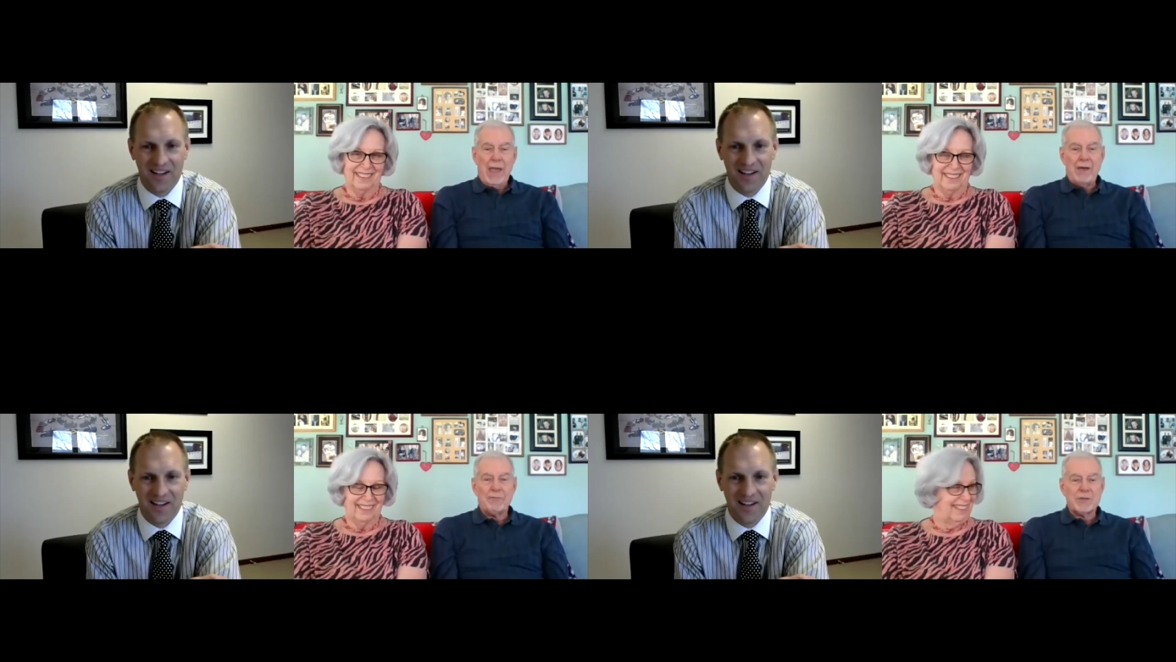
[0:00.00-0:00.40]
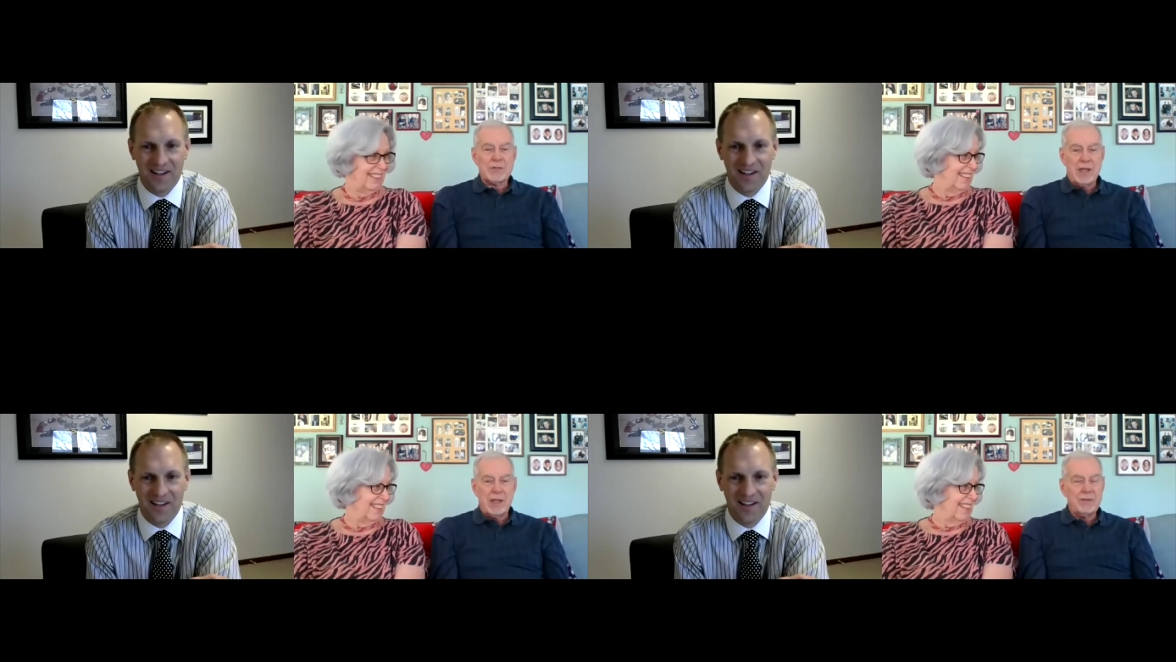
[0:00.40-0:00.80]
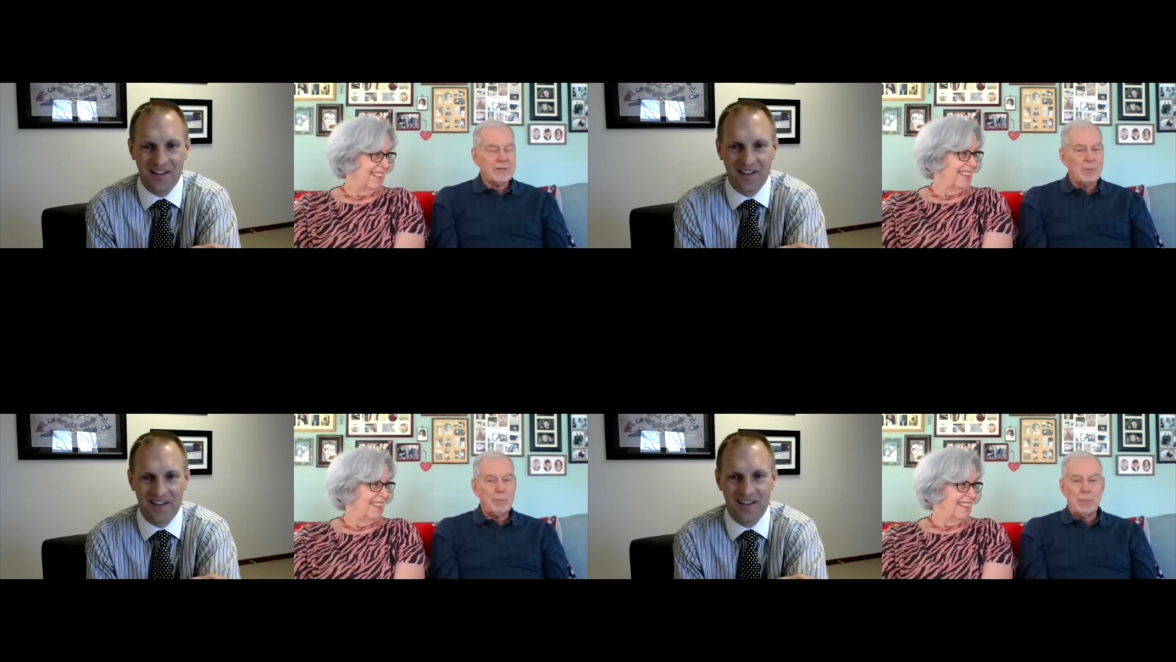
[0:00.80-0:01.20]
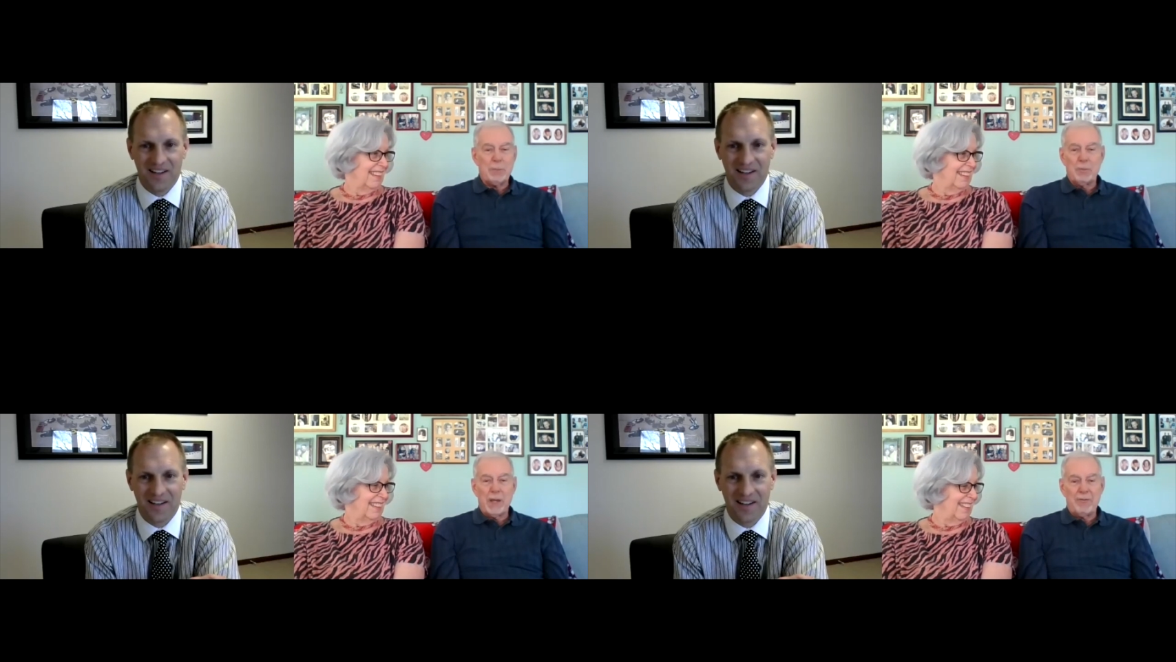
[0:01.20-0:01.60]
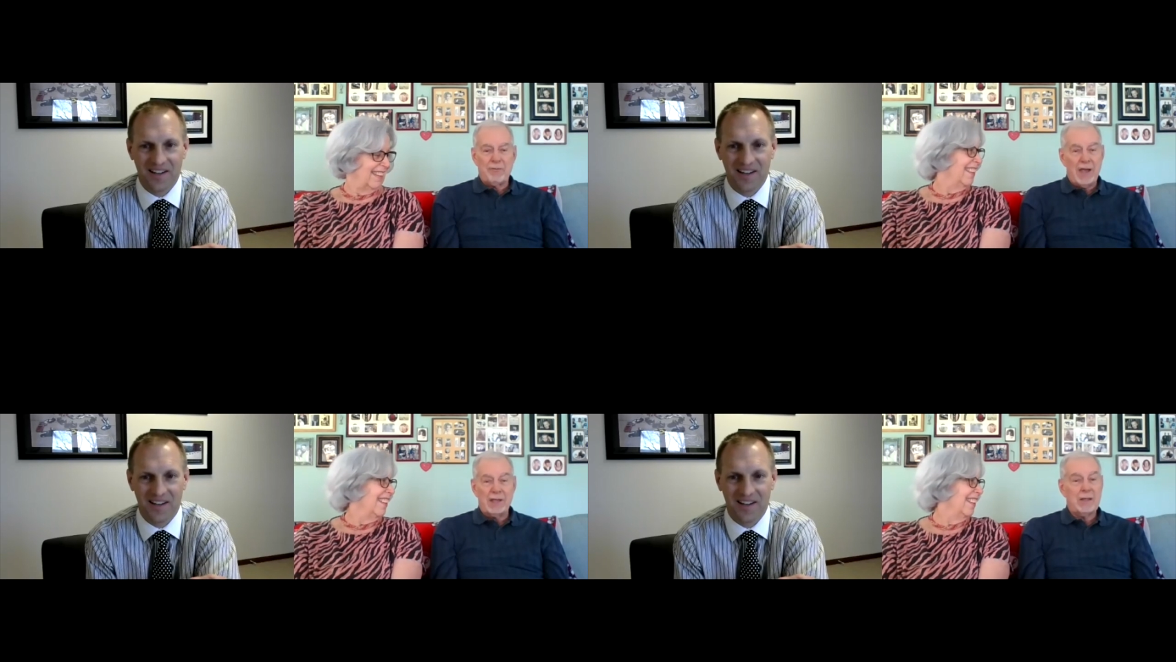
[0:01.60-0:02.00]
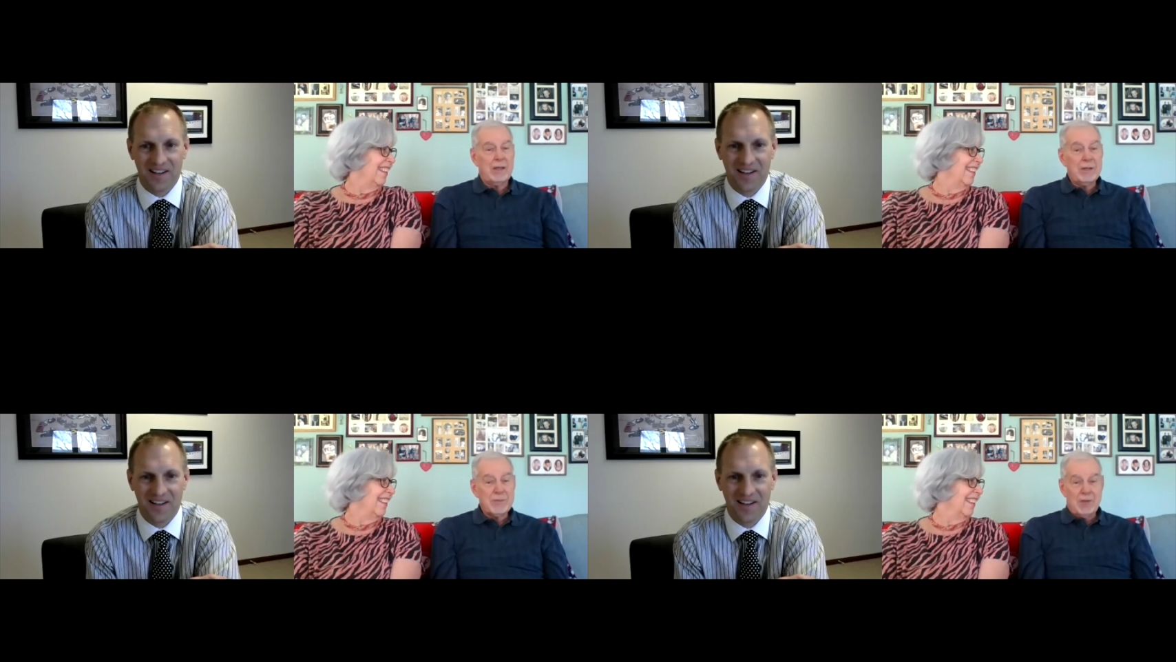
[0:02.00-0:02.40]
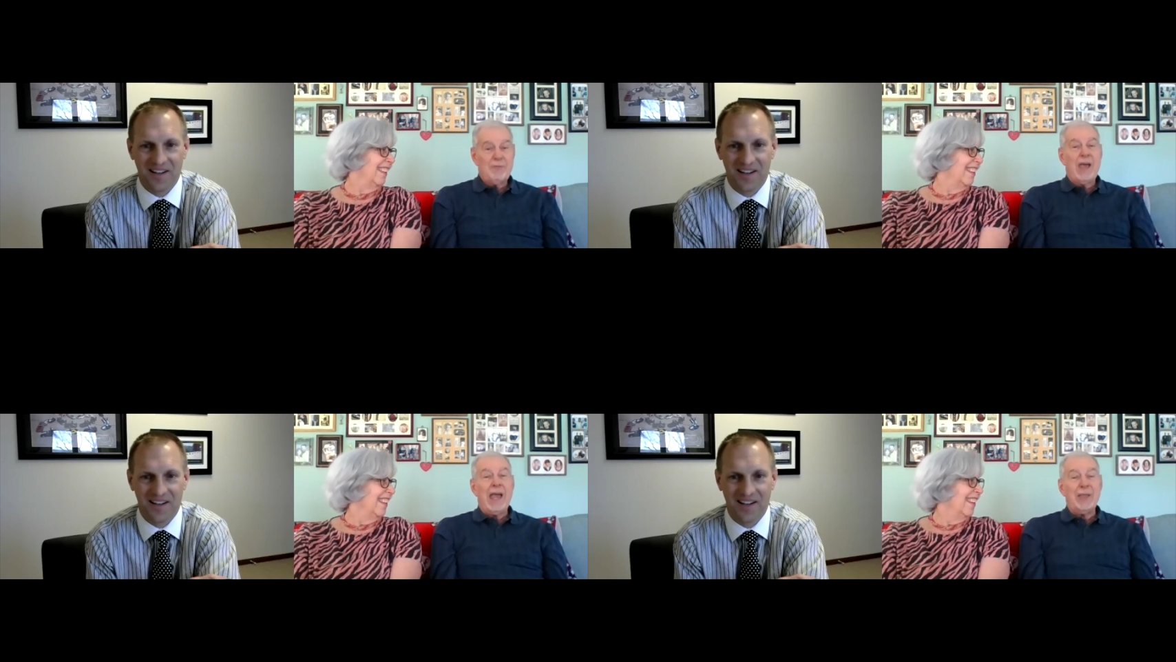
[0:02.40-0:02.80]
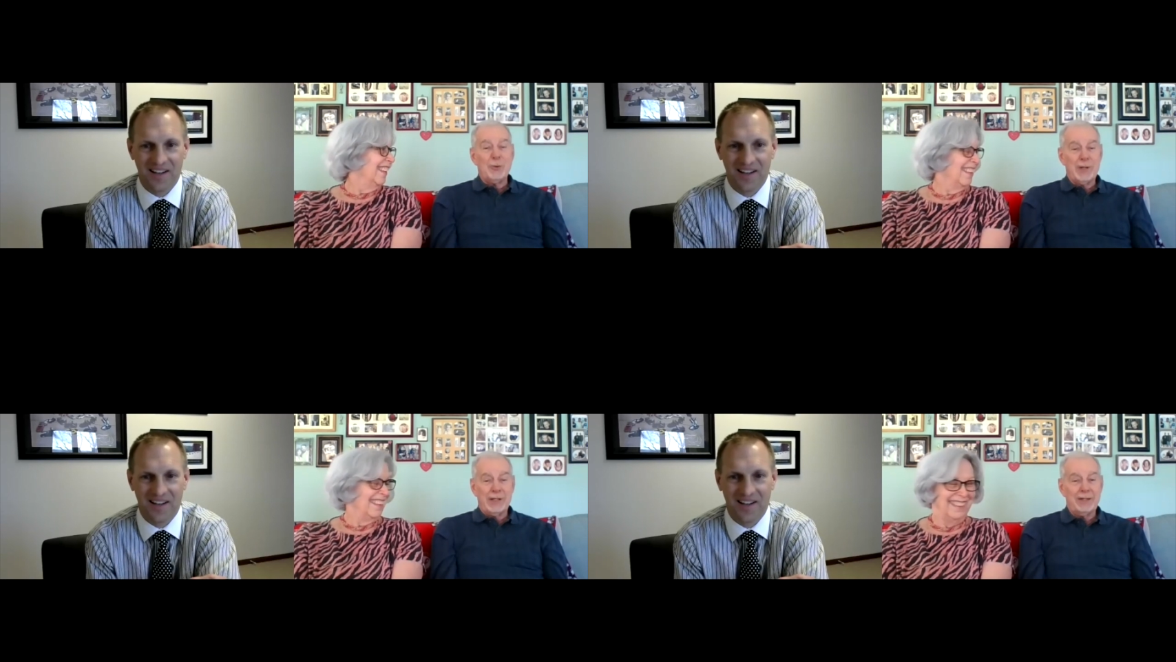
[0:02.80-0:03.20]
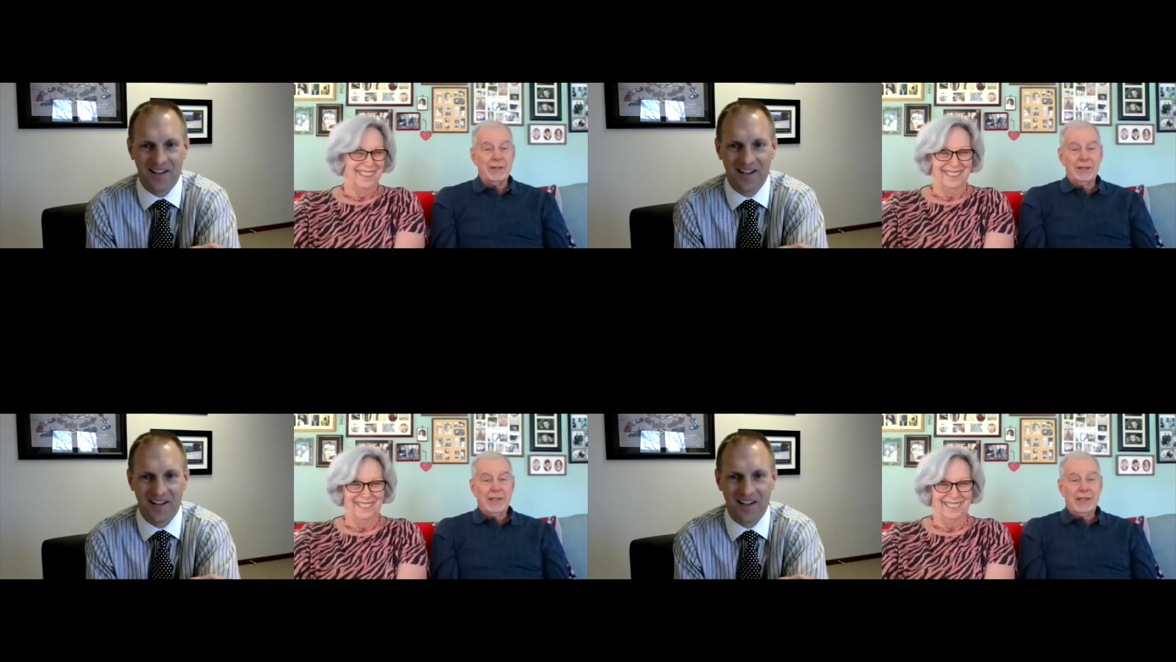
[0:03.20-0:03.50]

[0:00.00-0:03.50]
Speaker 1: have to say, some people may find some value in it,